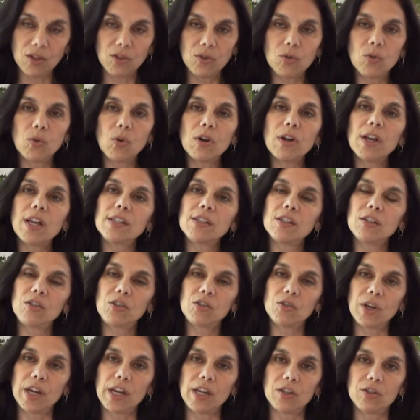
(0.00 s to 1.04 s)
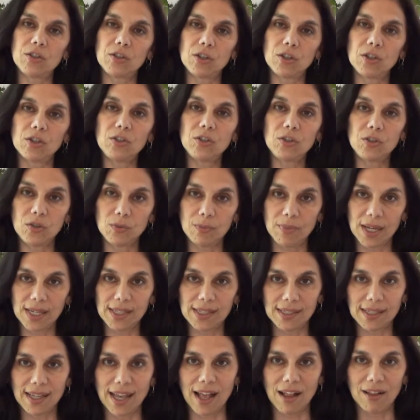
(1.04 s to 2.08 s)
nor as a stranger to
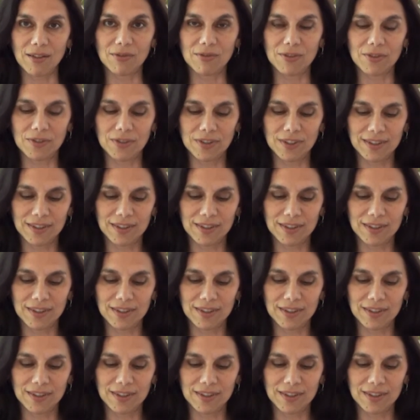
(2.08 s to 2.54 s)
myself.